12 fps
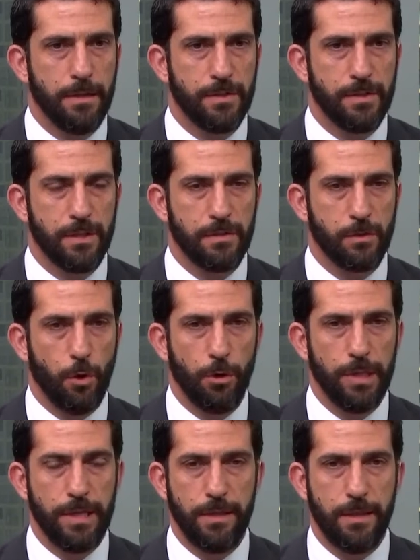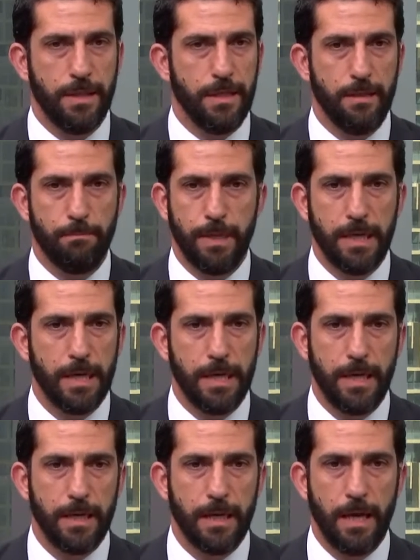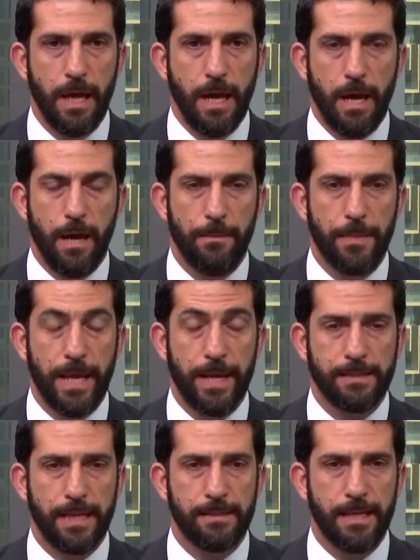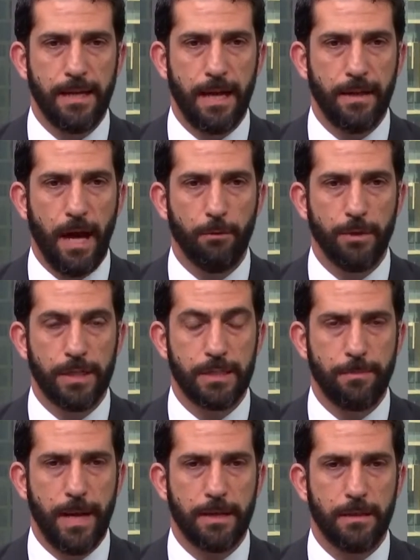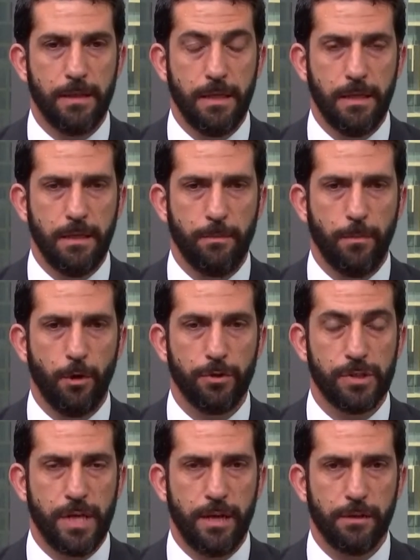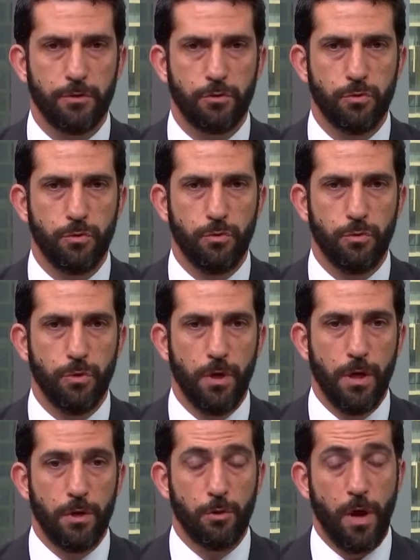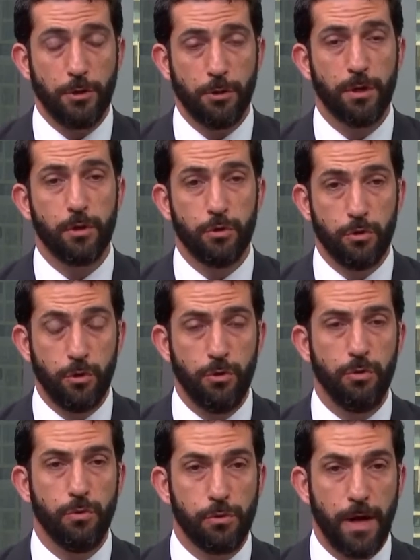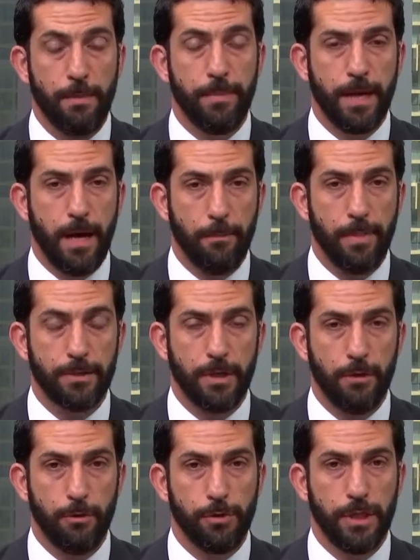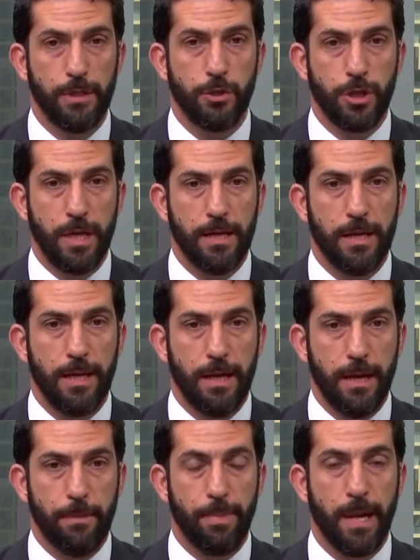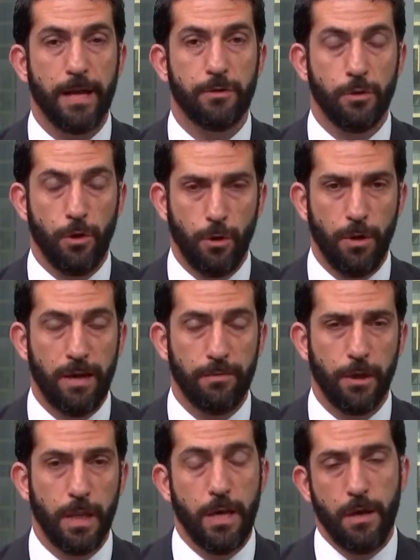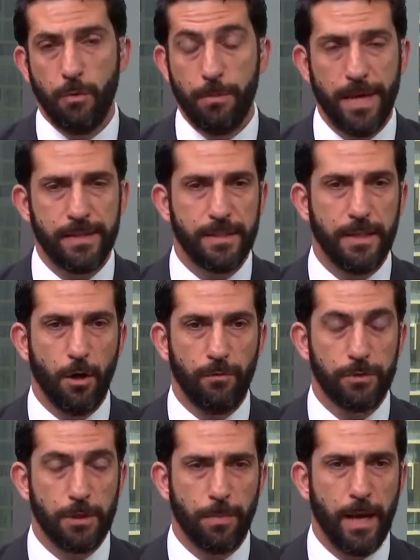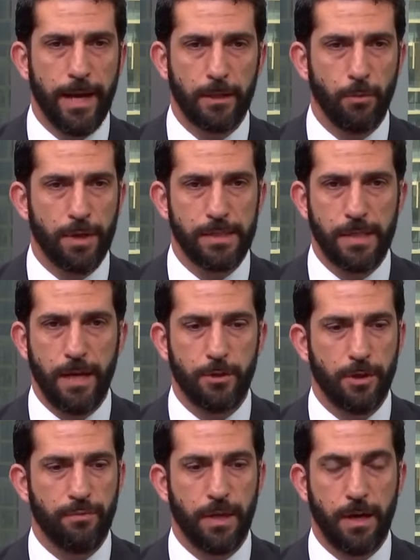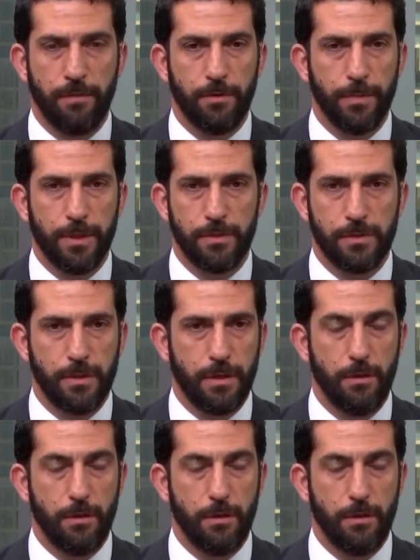this is only the beginning. And as I said, I would expect the bond sales to actually continue ramping up until you reach a plateau level. We may see oversupply at one stage if the governments,